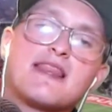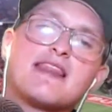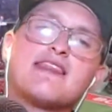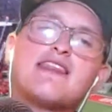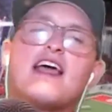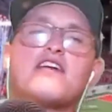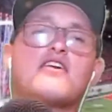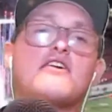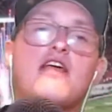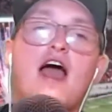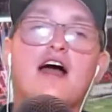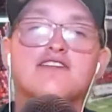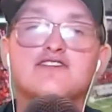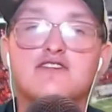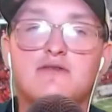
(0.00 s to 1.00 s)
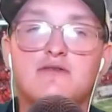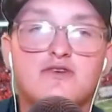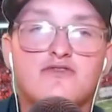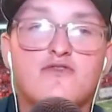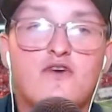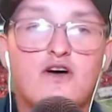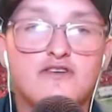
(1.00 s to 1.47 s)
Thank you guys so
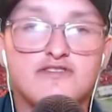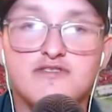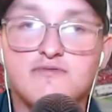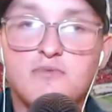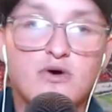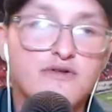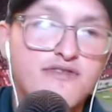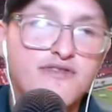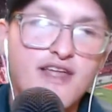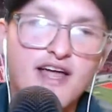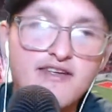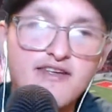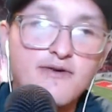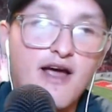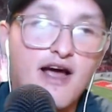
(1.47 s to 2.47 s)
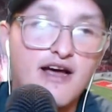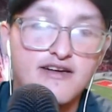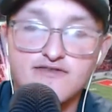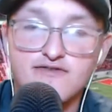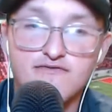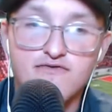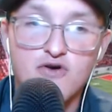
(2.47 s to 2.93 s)
much for all the support. Thank you
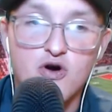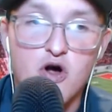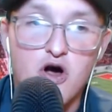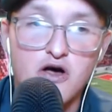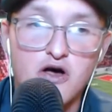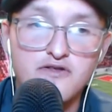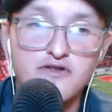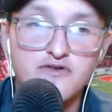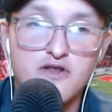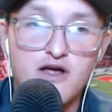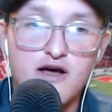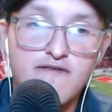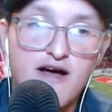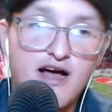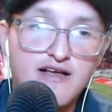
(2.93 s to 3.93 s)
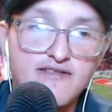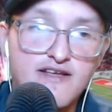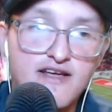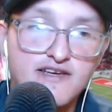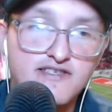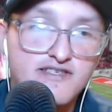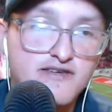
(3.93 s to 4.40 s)
guys for all the love on the
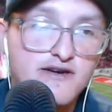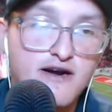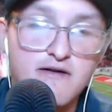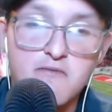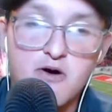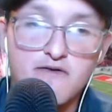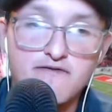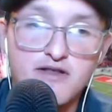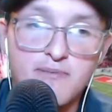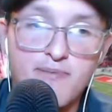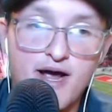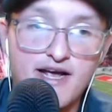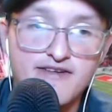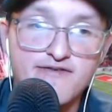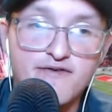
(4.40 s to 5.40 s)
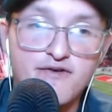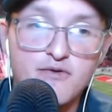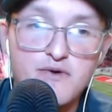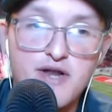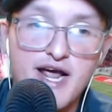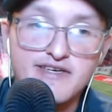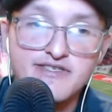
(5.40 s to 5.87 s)
Instagram over the past few
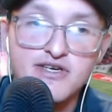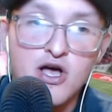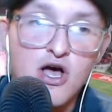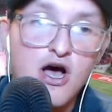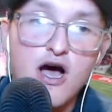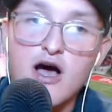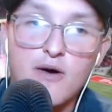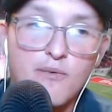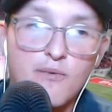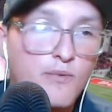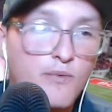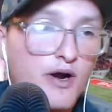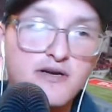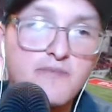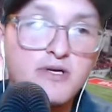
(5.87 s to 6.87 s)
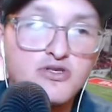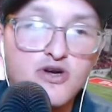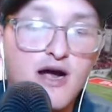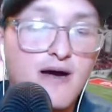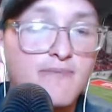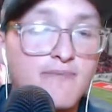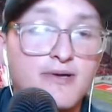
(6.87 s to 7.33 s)
days. We are going to be
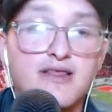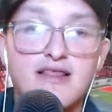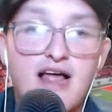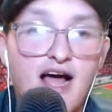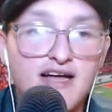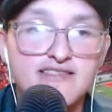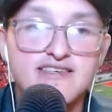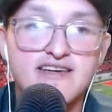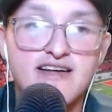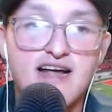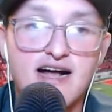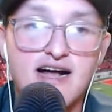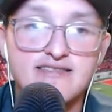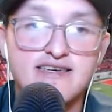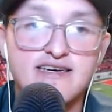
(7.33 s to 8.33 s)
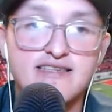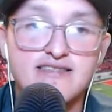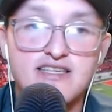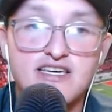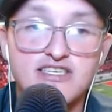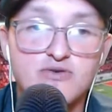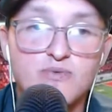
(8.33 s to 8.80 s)
dropping lots of content
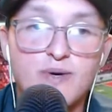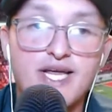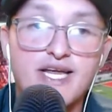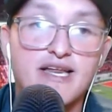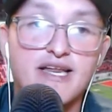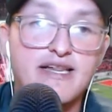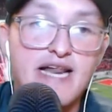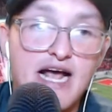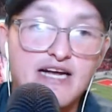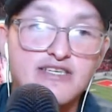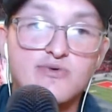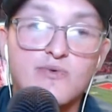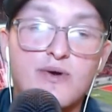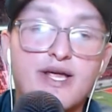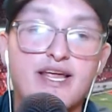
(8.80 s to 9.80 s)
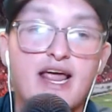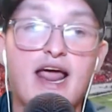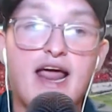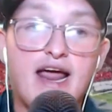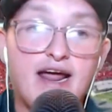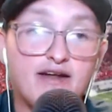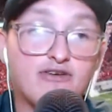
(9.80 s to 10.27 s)
this week, next week,
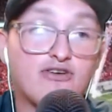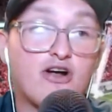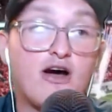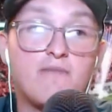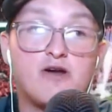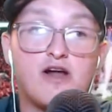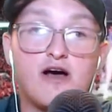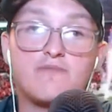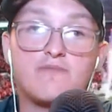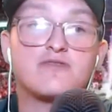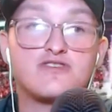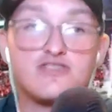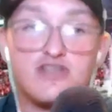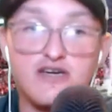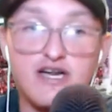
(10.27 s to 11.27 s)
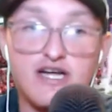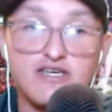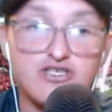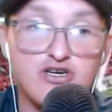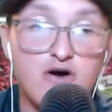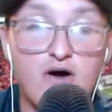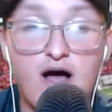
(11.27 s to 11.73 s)
and coming up the Sunday show.